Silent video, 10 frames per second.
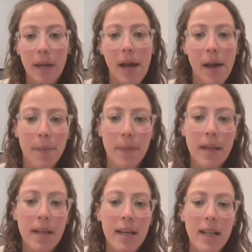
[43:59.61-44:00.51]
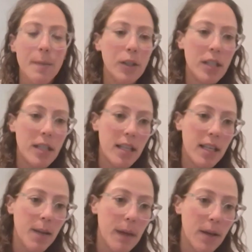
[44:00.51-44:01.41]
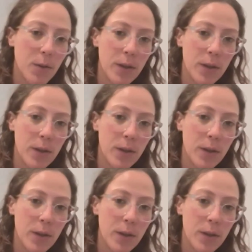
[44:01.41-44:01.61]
But especially in thinking